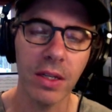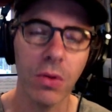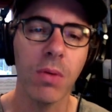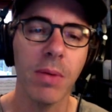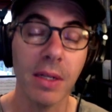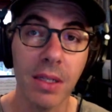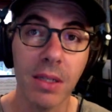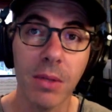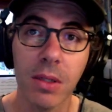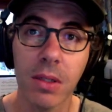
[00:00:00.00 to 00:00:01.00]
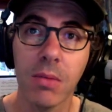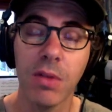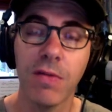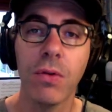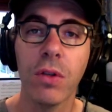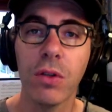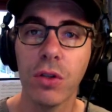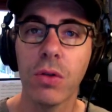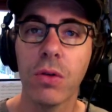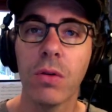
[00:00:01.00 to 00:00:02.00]
all the participants before the
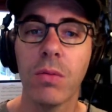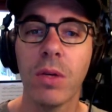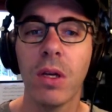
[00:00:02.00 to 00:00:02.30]
tutorial.